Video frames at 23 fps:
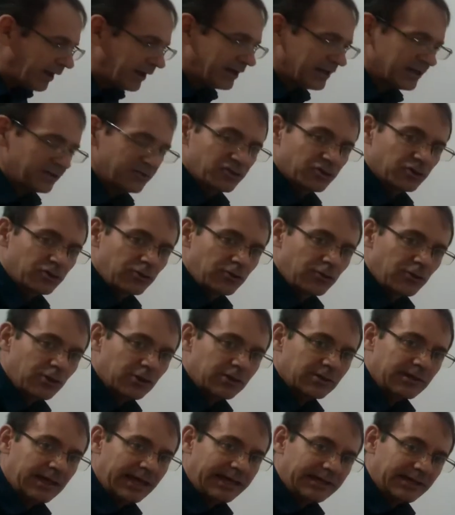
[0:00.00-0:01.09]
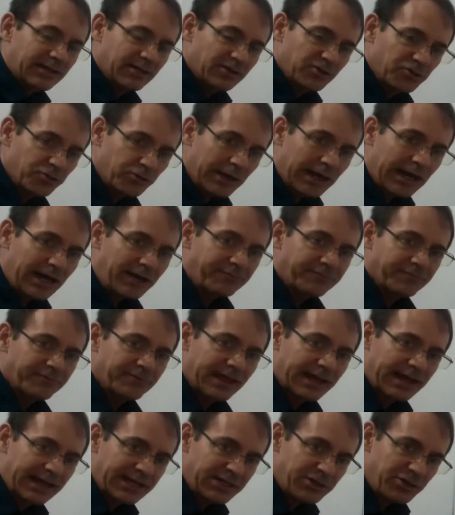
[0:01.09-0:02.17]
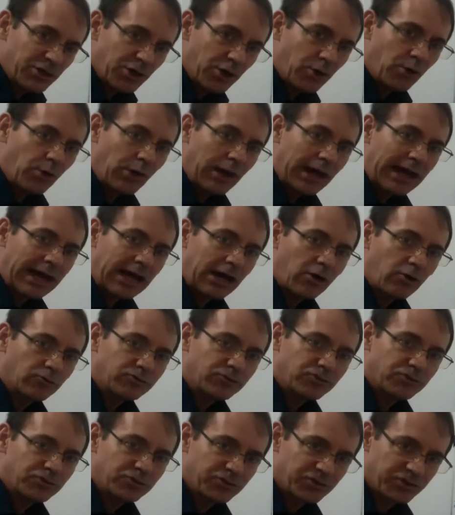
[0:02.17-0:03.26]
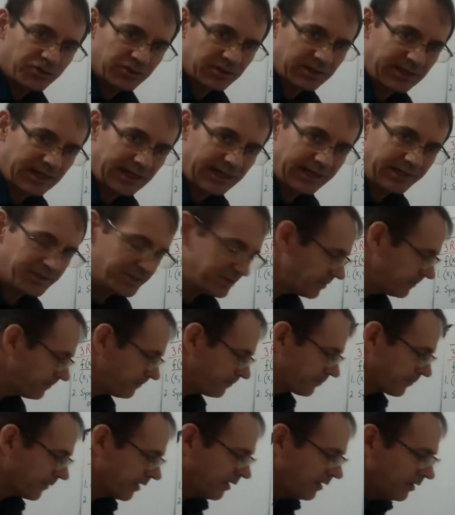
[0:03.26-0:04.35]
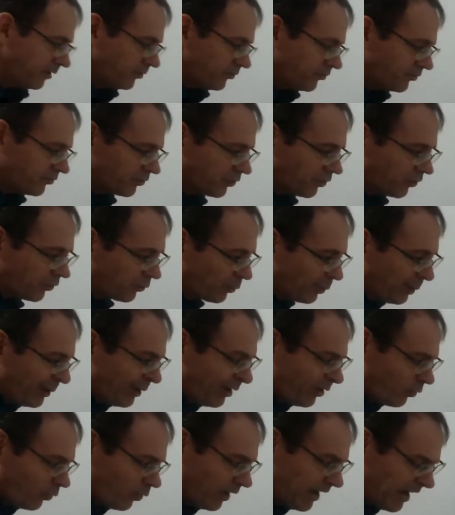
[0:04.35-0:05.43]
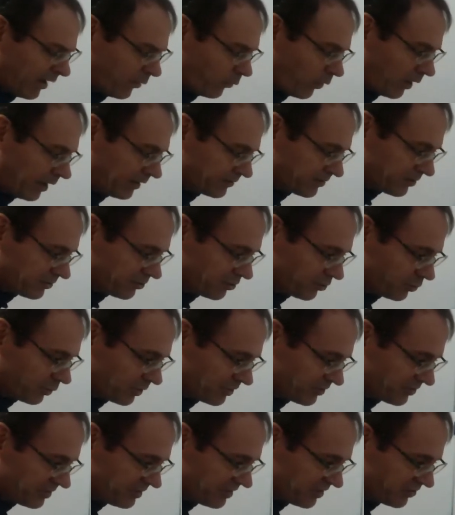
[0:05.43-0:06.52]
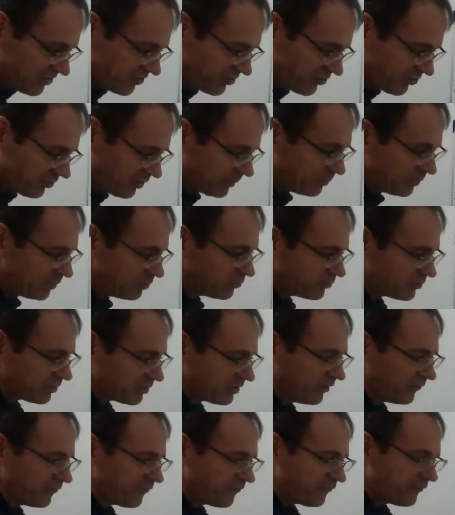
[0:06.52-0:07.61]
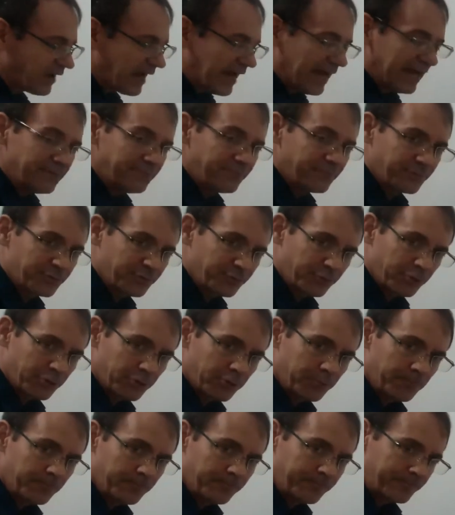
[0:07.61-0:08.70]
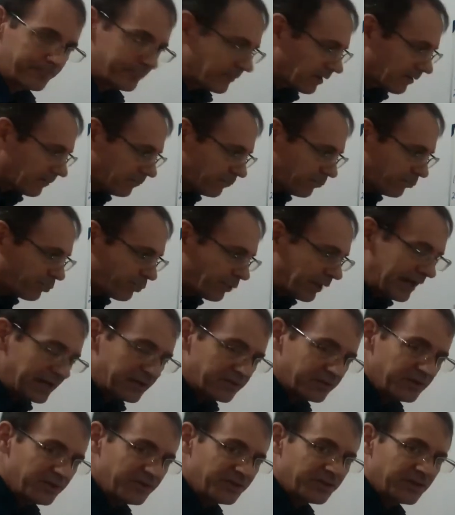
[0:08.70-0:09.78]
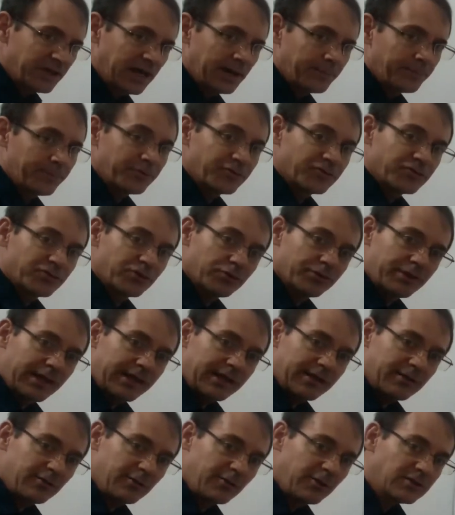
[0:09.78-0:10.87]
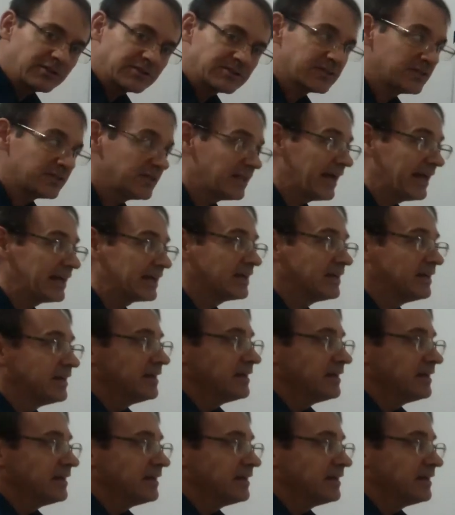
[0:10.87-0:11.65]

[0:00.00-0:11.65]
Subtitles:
it to look like a graph that I know how to sketch. So what I want to do is distribute the 5 through, break this up so that it looks like